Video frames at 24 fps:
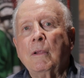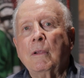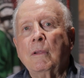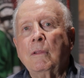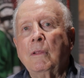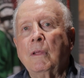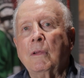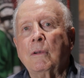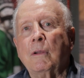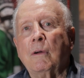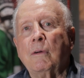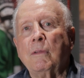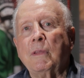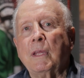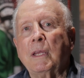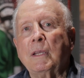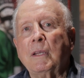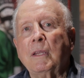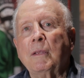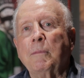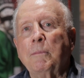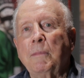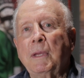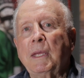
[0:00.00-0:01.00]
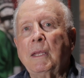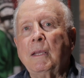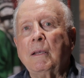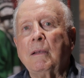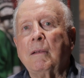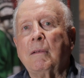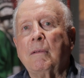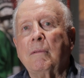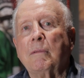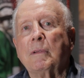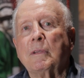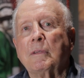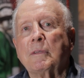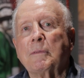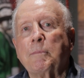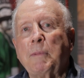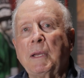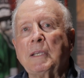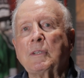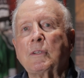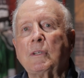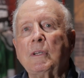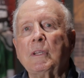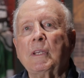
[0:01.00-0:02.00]
you know, that you meet,
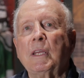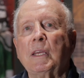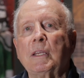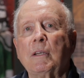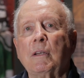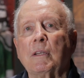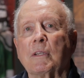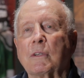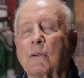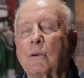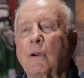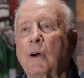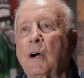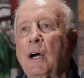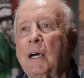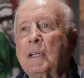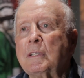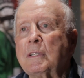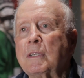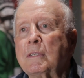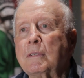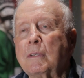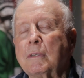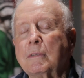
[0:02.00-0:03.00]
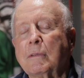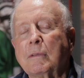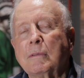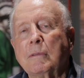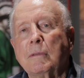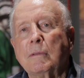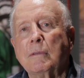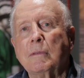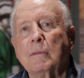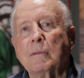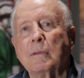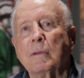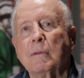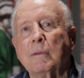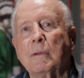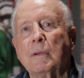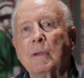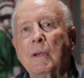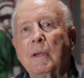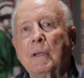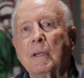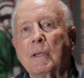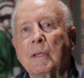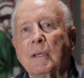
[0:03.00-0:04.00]
especially in lacrosse,
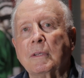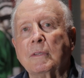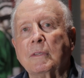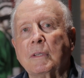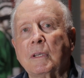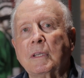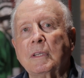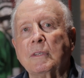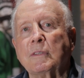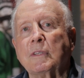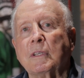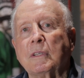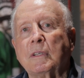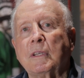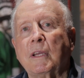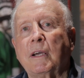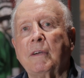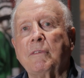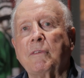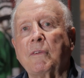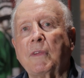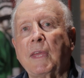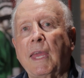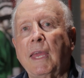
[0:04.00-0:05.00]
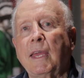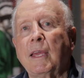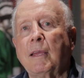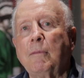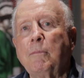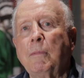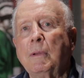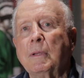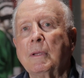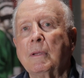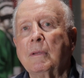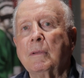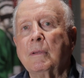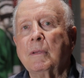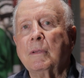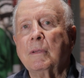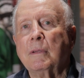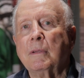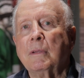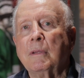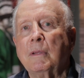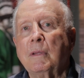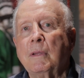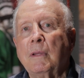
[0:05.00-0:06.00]
because it is a tough game.
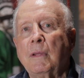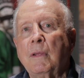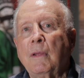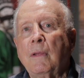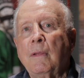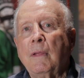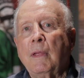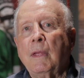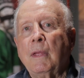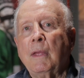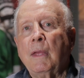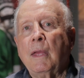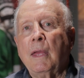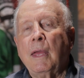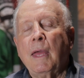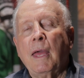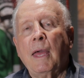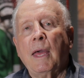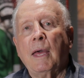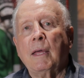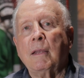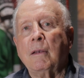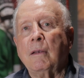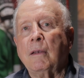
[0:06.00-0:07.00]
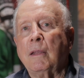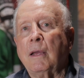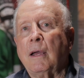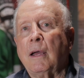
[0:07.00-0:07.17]
And